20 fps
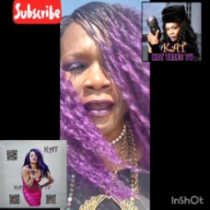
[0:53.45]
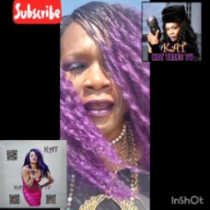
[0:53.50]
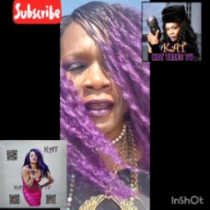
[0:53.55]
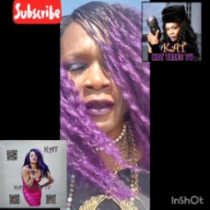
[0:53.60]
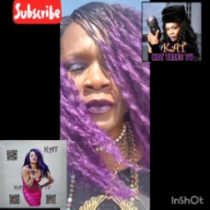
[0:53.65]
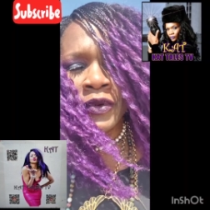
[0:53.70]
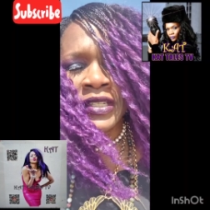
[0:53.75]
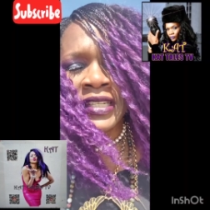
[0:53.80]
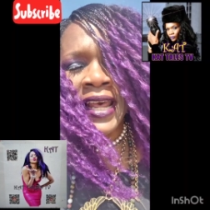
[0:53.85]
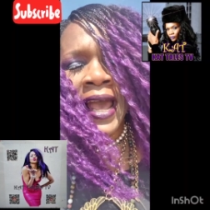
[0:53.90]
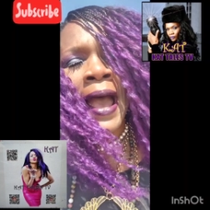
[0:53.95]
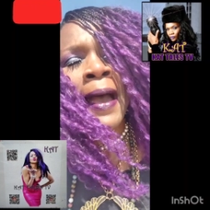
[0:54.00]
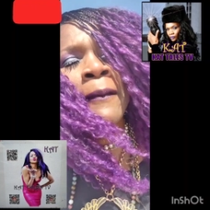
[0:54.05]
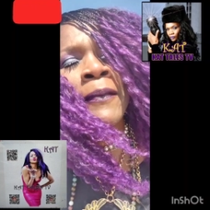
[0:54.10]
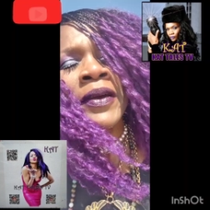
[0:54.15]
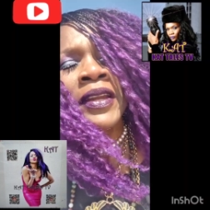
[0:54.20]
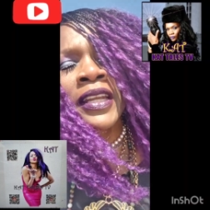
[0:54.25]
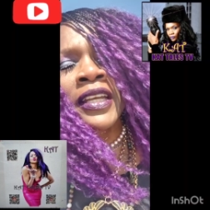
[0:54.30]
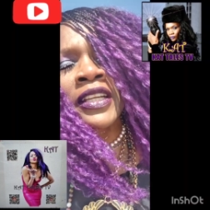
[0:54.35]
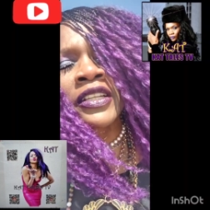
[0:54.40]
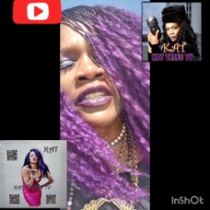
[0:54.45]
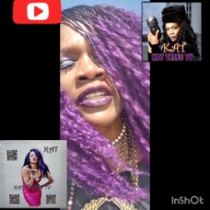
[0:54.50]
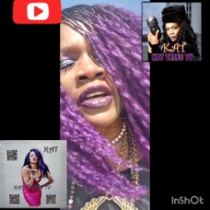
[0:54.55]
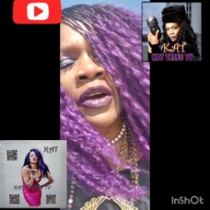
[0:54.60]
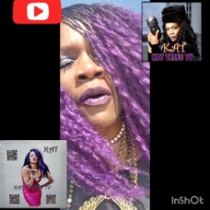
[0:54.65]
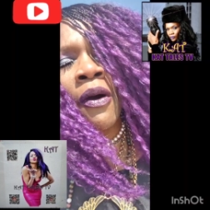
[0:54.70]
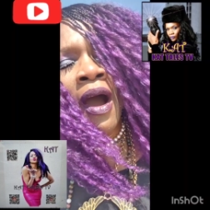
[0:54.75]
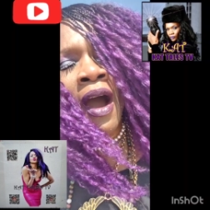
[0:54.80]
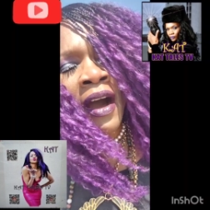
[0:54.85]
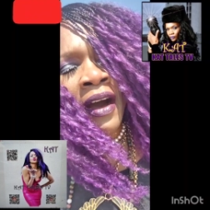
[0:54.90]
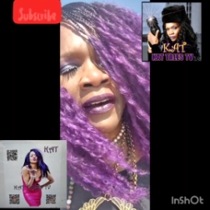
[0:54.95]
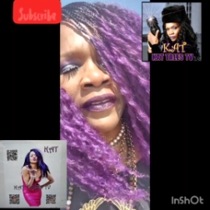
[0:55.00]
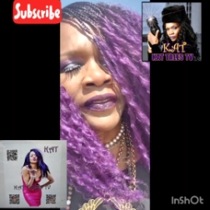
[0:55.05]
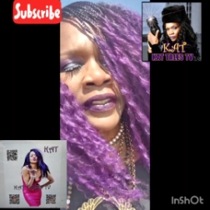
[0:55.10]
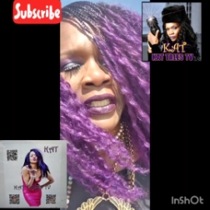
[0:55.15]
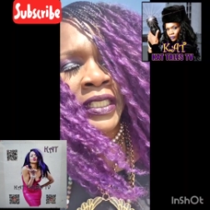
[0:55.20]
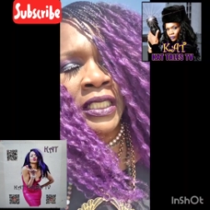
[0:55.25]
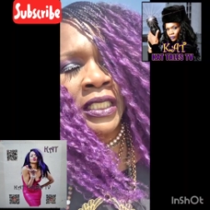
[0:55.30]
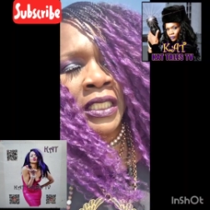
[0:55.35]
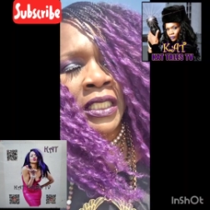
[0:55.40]
it was happening so
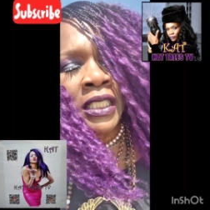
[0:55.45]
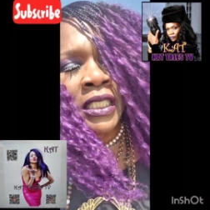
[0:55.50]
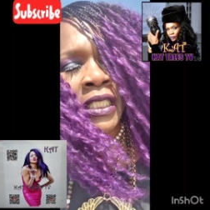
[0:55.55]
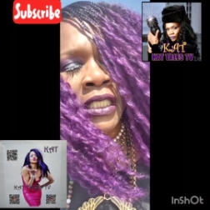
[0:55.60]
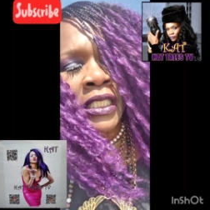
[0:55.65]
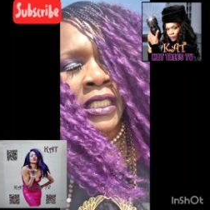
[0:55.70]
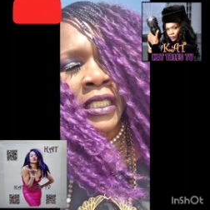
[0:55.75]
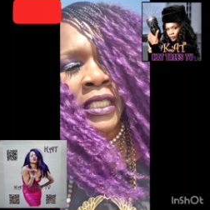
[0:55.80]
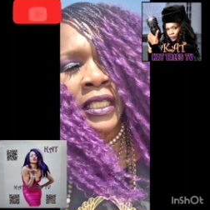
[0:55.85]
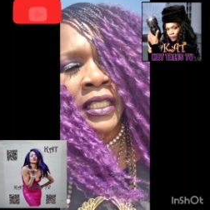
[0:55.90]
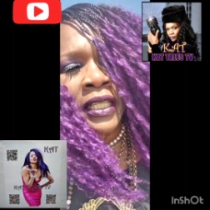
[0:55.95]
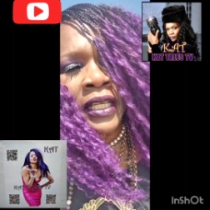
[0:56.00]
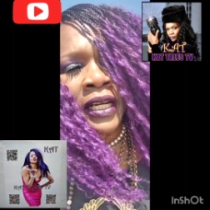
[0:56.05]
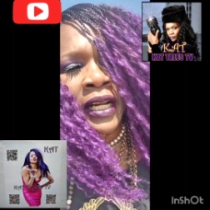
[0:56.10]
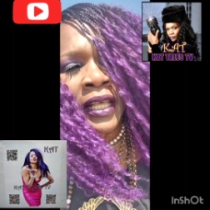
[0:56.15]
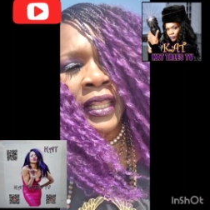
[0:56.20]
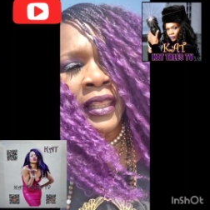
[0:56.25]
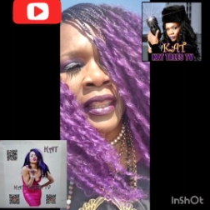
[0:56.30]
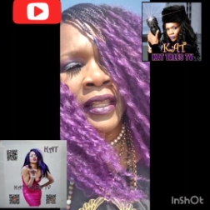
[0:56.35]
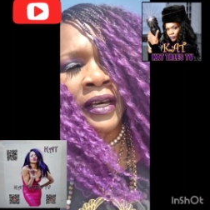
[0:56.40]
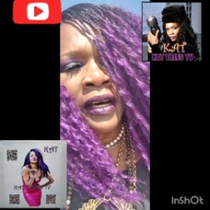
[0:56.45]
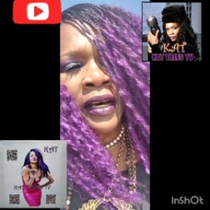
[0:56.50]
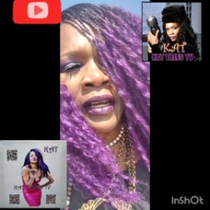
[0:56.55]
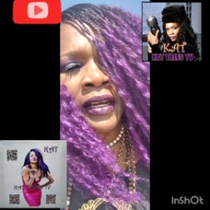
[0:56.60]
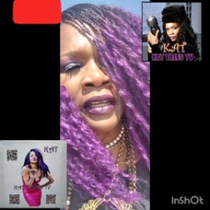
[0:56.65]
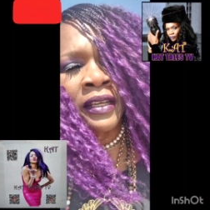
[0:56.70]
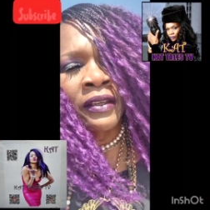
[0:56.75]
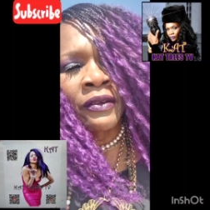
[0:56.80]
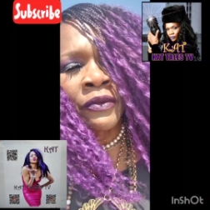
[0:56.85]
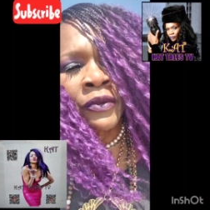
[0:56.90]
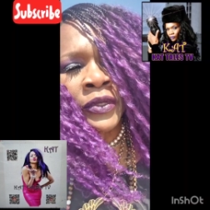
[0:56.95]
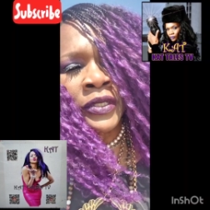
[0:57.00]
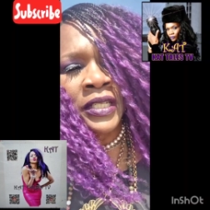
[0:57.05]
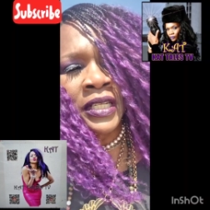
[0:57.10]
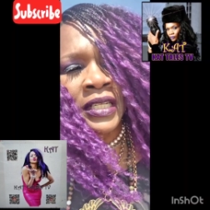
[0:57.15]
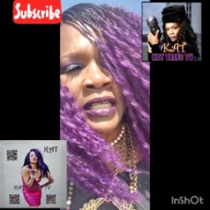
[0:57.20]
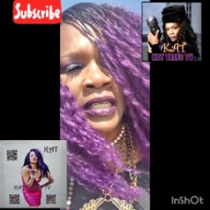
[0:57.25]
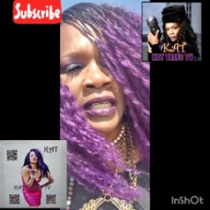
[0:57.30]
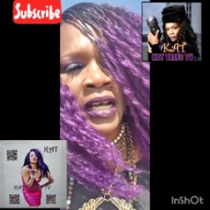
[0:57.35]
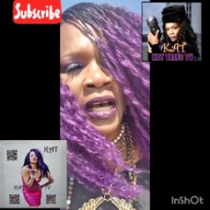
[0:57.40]
often that I thought it
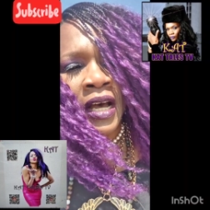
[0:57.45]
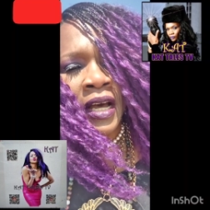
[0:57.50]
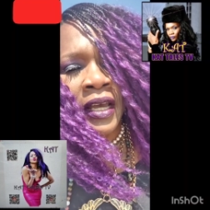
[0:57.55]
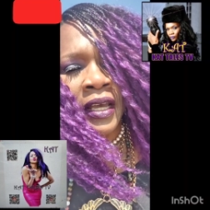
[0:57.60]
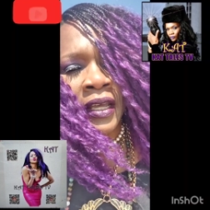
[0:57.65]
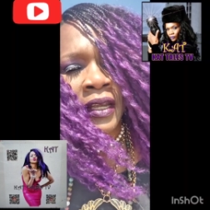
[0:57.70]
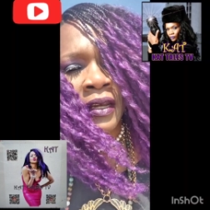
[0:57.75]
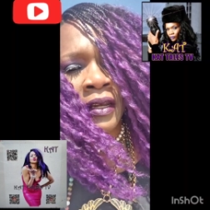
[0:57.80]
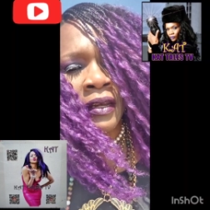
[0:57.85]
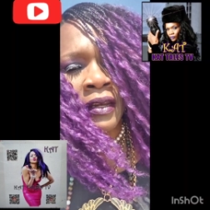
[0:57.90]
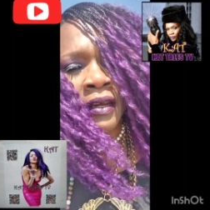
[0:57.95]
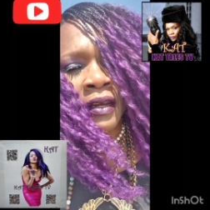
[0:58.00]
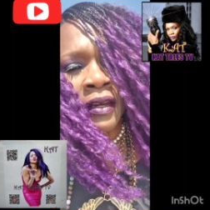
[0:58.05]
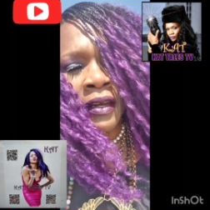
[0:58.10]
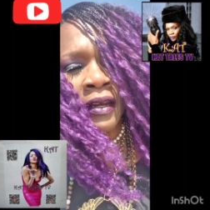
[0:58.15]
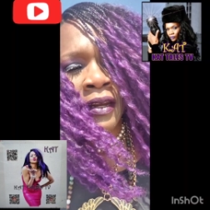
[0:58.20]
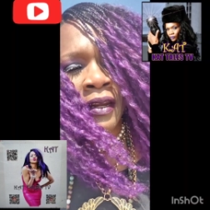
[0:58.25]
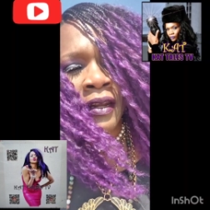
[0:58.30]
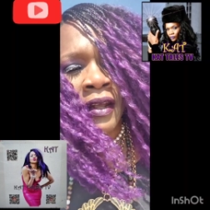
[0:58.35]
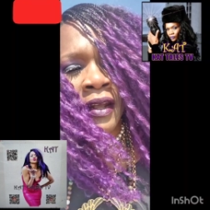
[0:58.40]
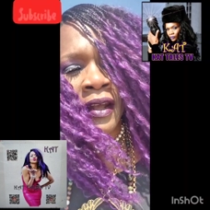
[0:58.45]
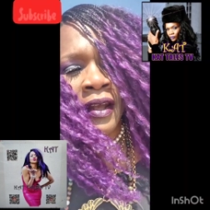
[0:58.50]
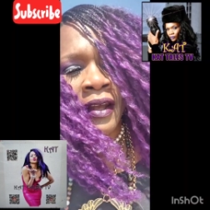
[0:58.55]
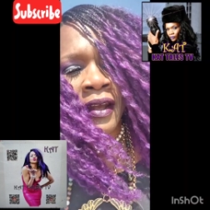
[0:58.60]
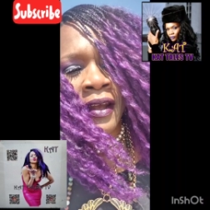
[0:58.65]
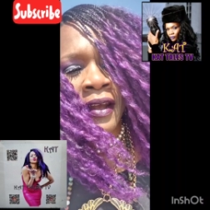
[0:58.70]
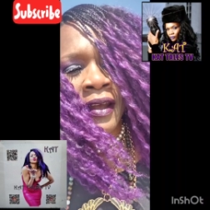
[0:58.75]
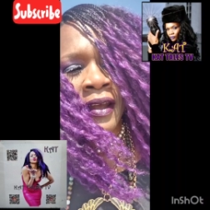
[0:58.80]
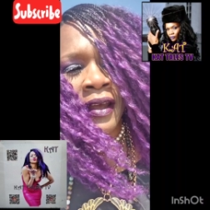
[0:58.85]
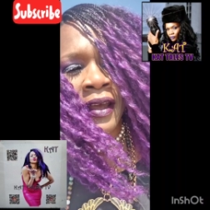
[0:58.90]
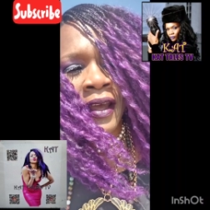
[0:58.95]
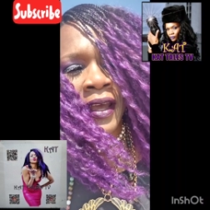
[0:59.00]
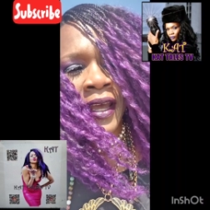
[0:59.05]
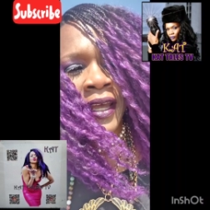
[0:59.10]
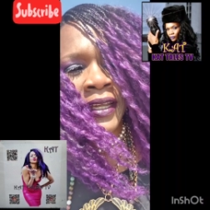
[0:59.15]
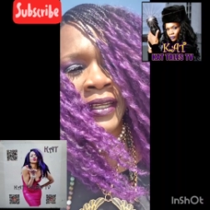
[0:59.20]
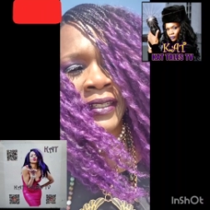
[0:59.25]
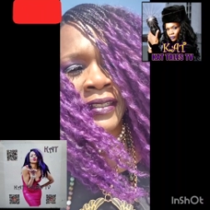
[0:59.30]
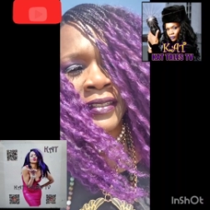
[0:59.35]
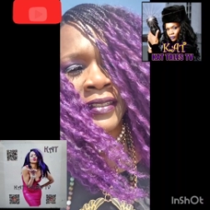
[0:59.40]
was a sign.
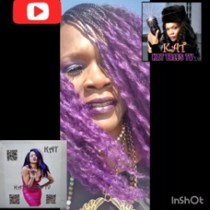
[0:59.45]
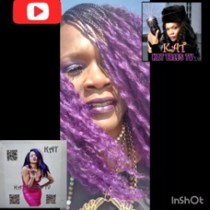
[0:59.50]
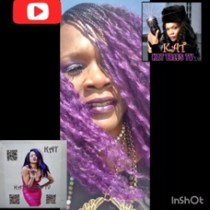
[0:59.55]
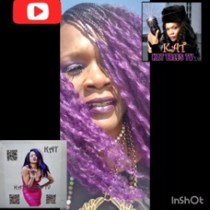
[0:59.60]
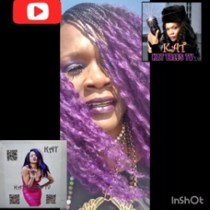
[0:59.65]
And